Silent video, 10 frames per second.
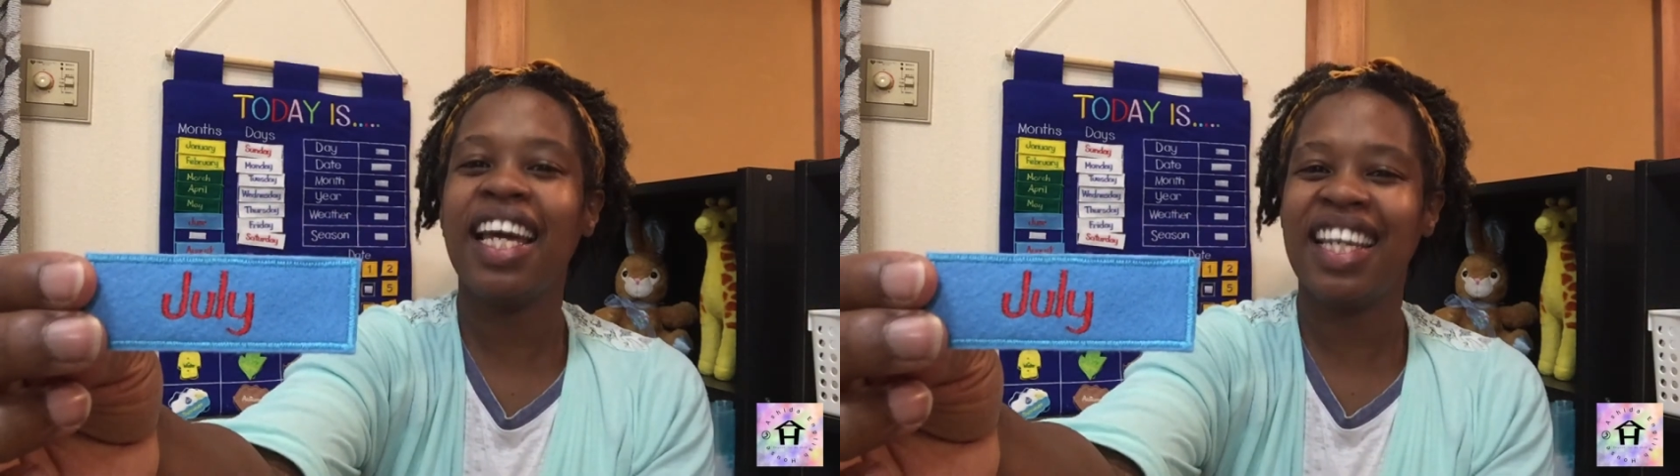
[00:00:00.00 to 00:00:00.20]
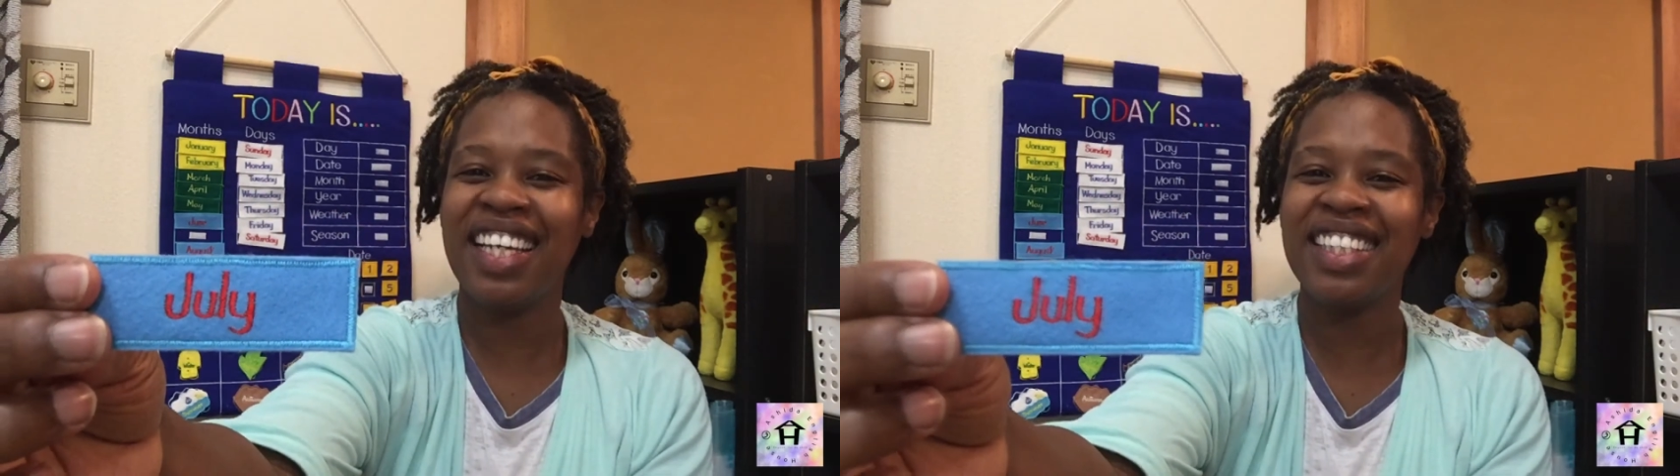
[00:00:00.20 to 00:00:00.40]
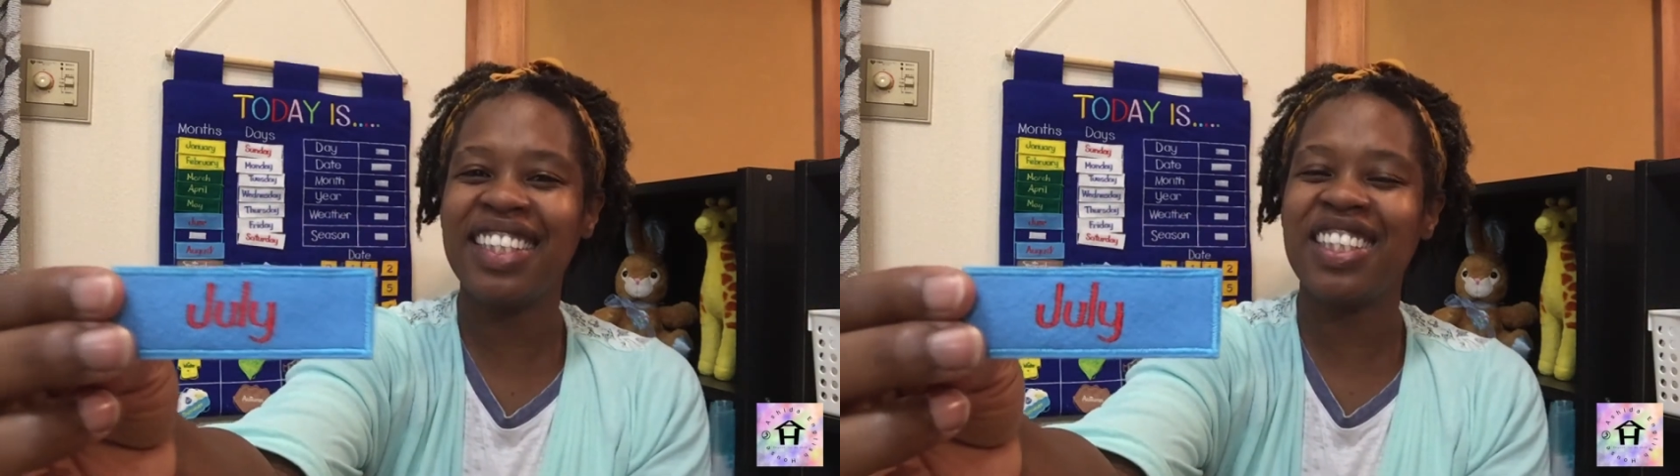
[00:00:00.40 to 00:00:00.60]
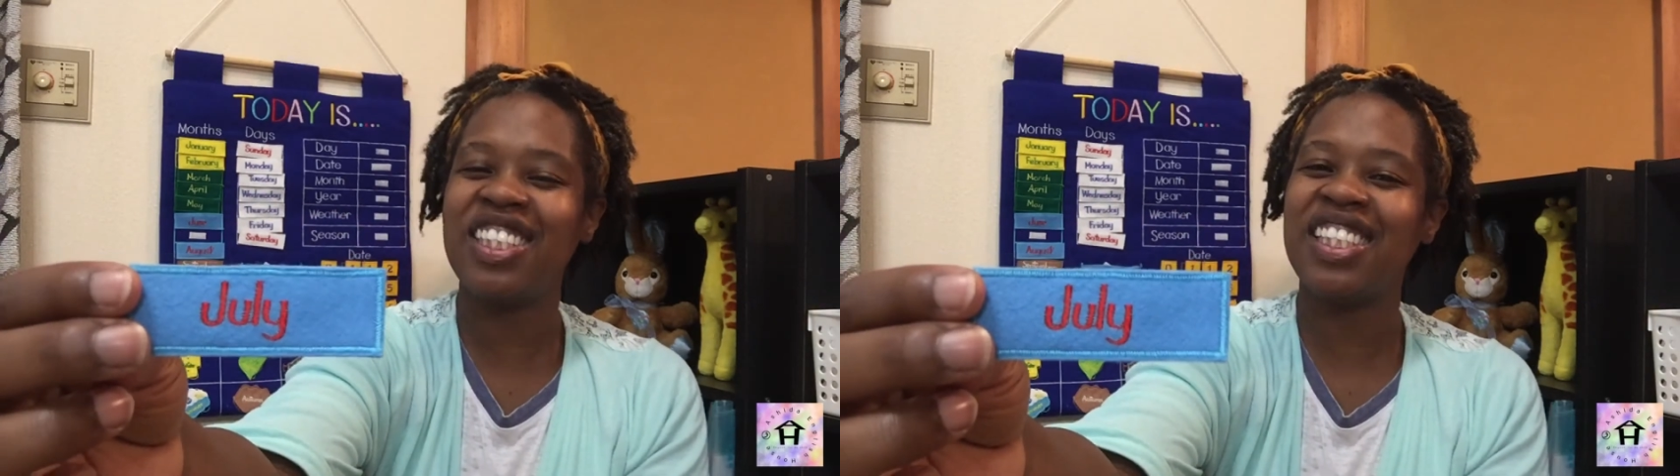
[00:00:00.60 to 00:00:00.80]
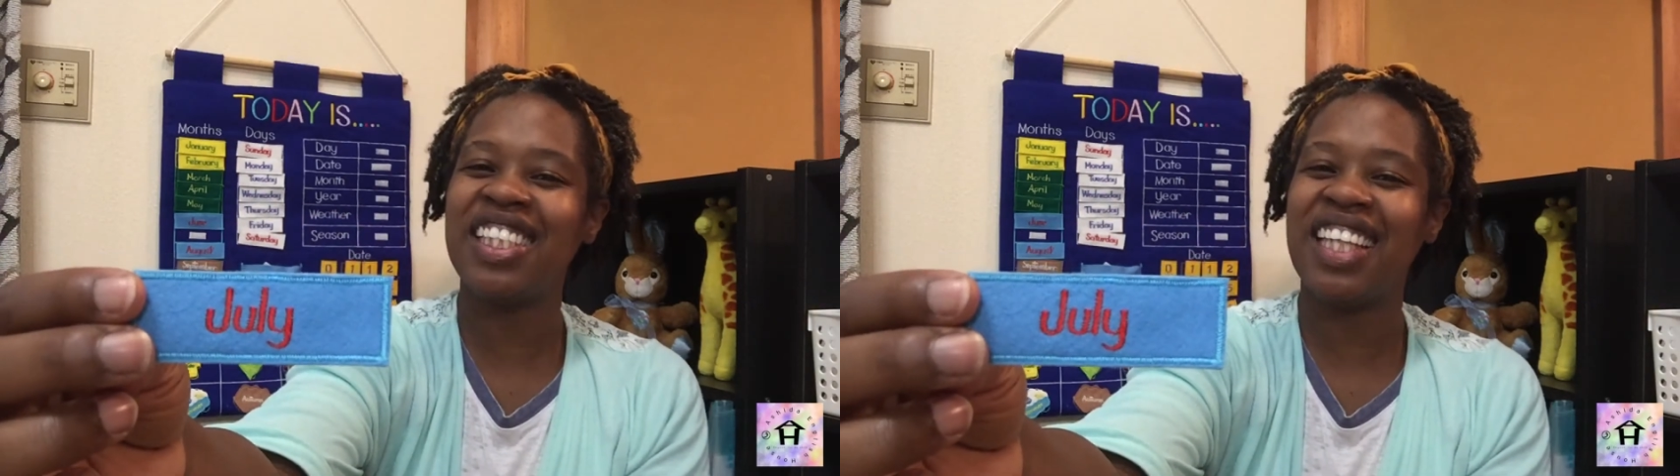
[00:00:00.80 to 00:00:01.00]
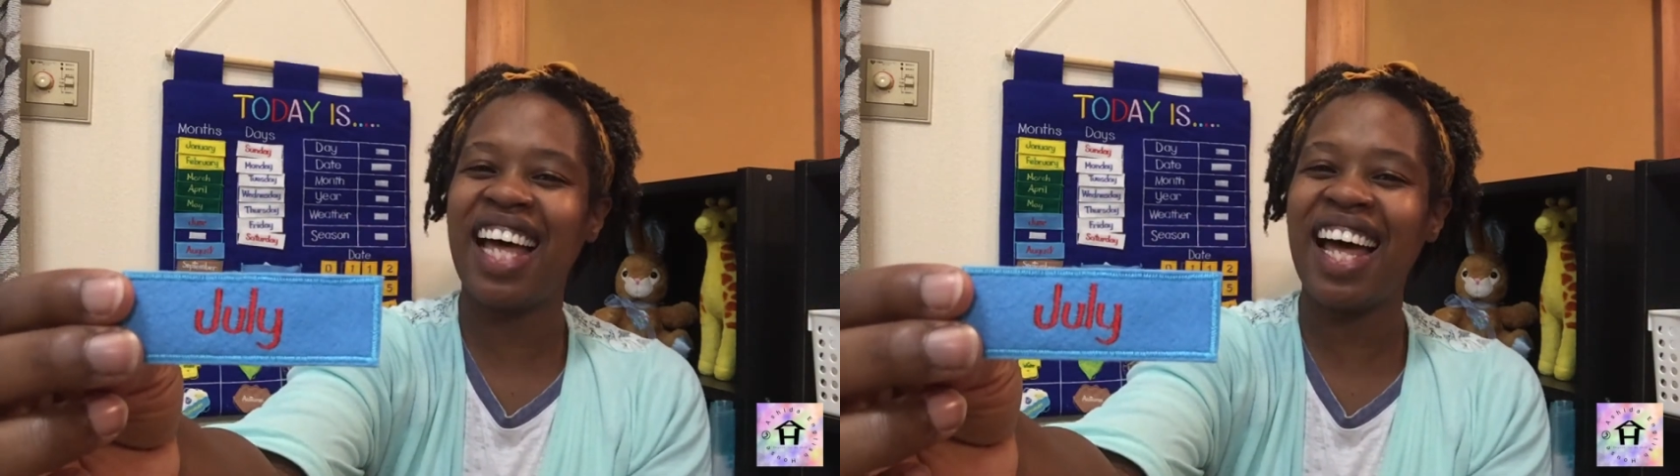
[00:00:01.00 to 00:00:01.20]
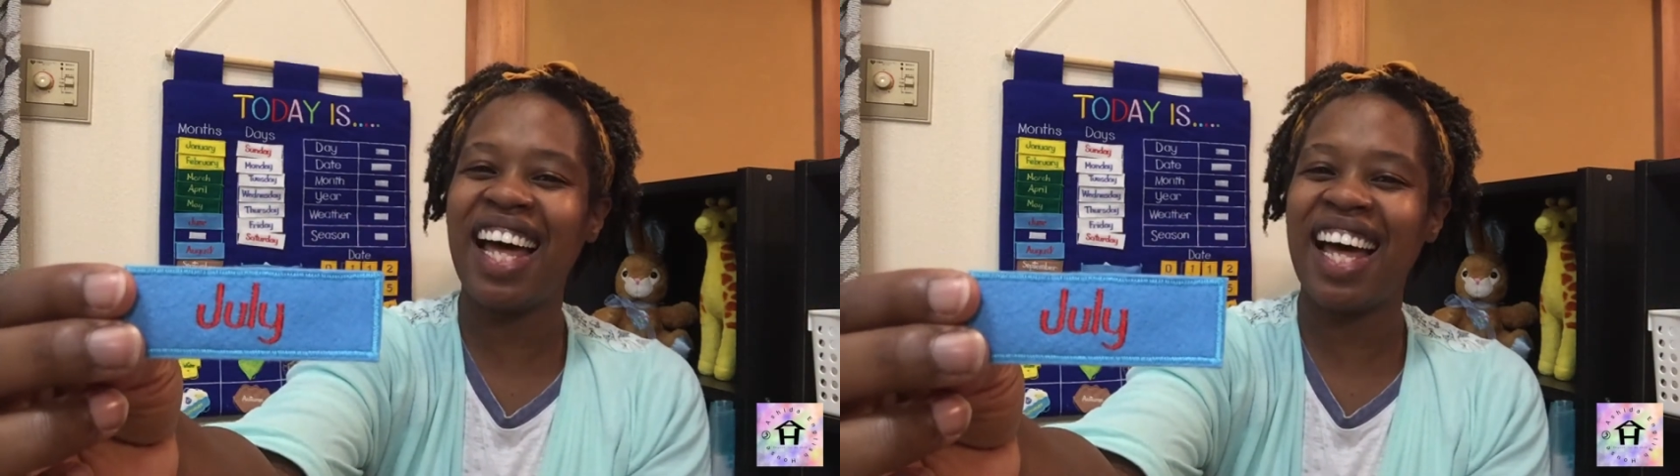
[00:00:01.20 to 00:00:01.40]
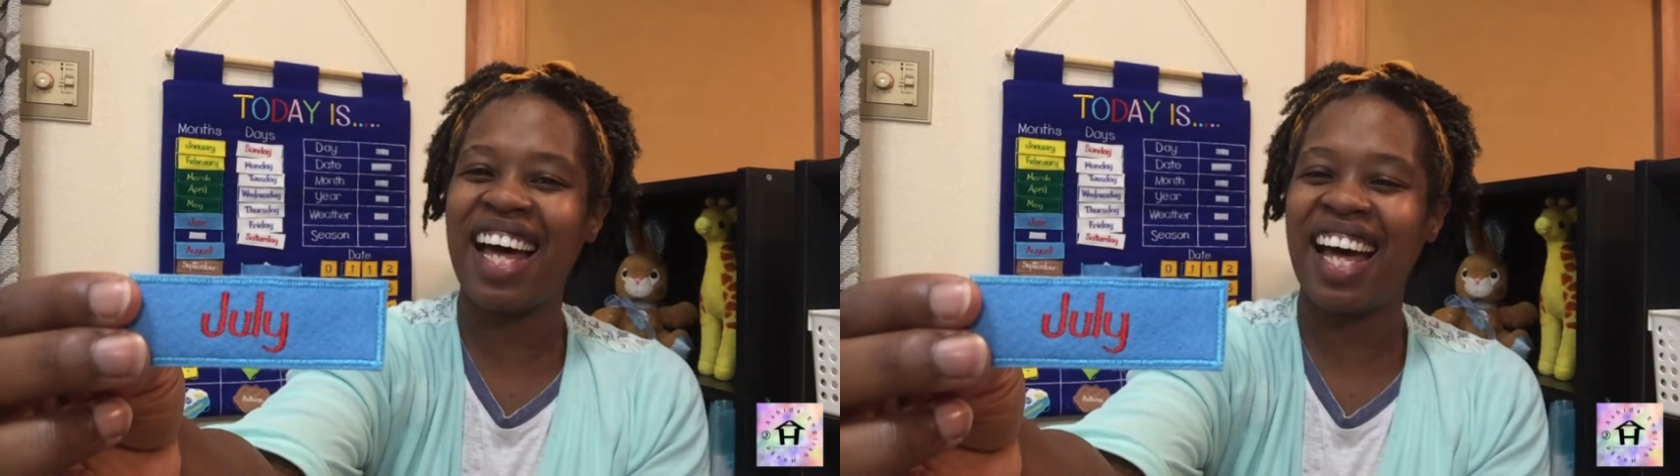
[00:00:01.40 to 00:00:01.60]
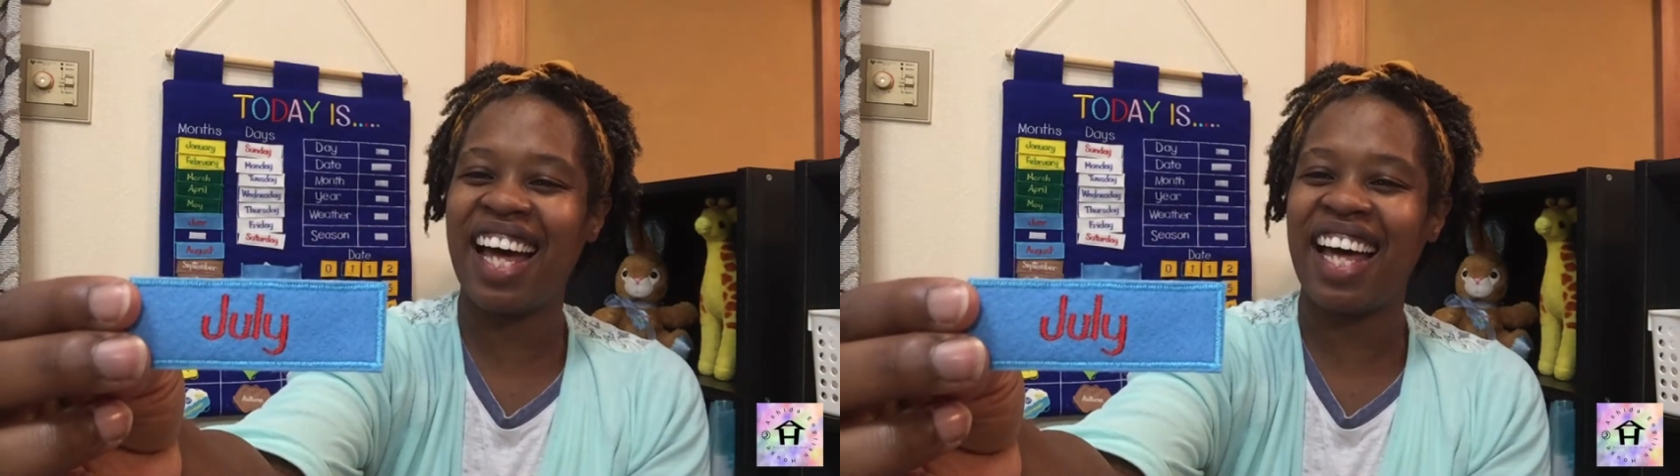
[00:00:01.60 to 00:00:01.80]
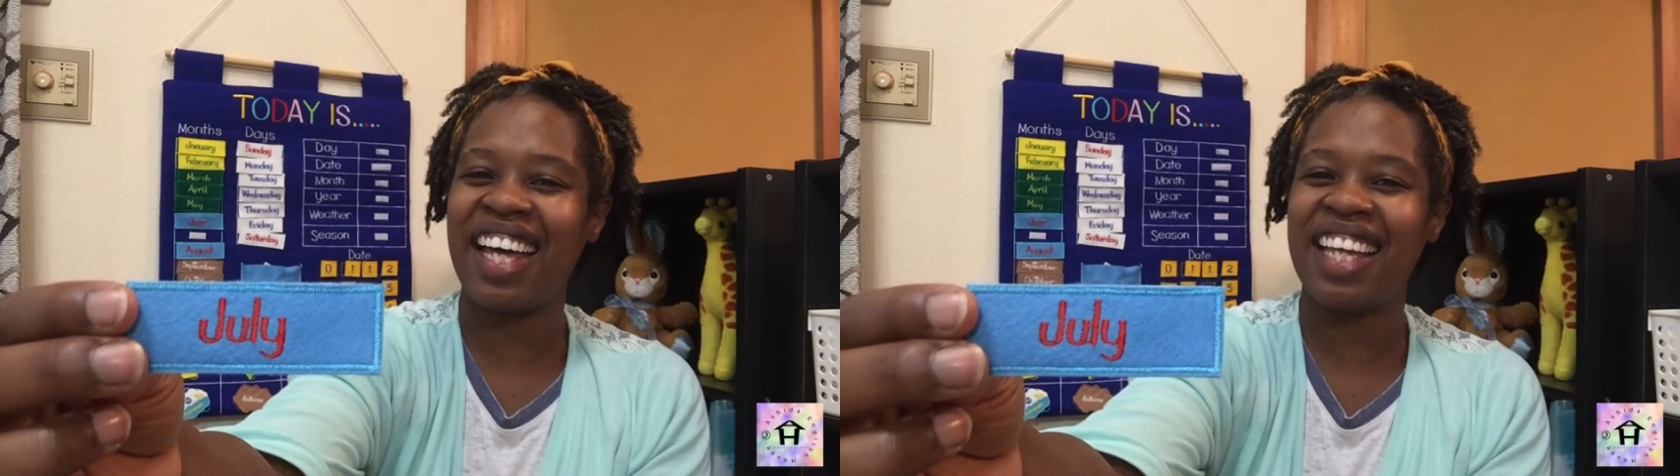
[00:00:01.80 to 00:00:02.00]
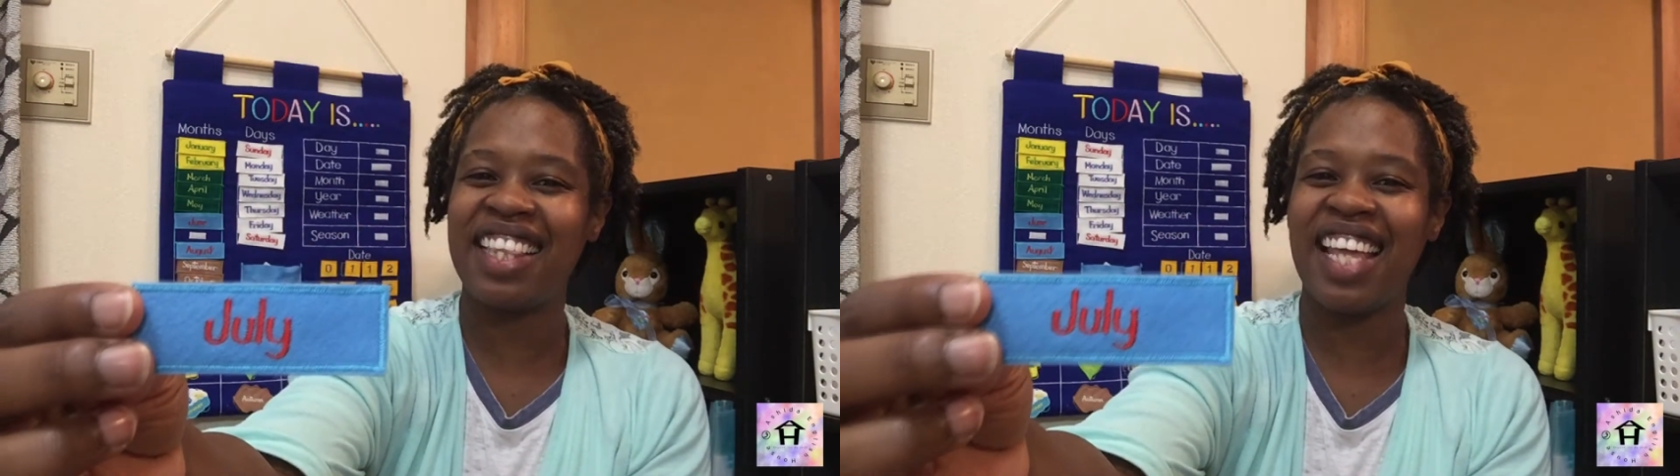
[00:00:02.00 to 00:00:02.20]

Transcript: It's July.